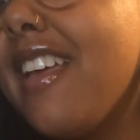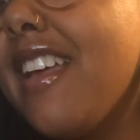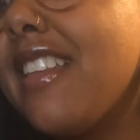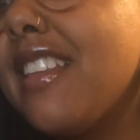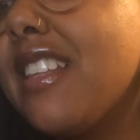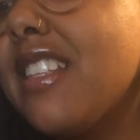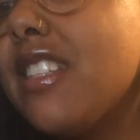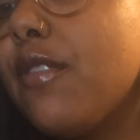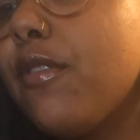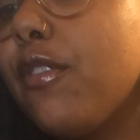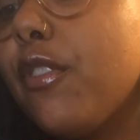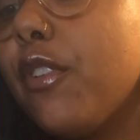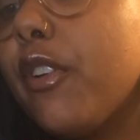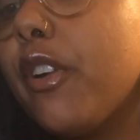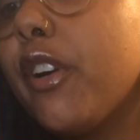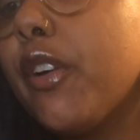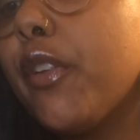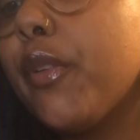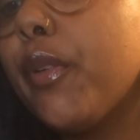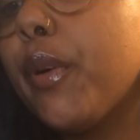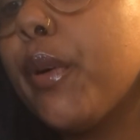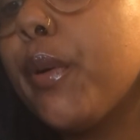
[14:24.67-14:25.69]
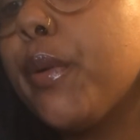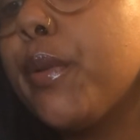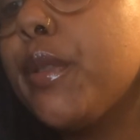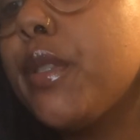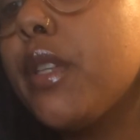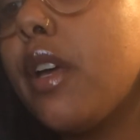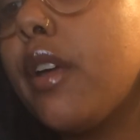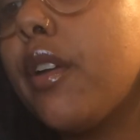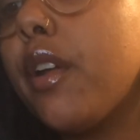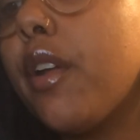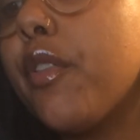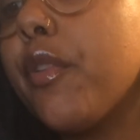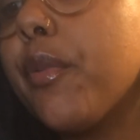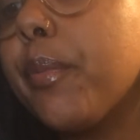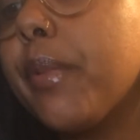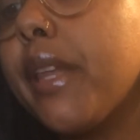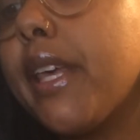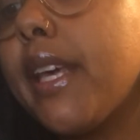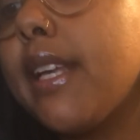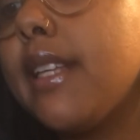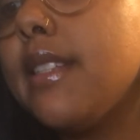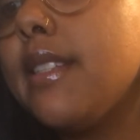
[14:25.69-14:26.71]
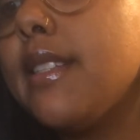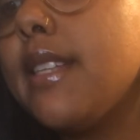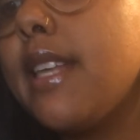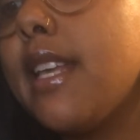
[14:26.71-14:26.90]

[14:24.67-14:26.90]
This flora grows on other plants.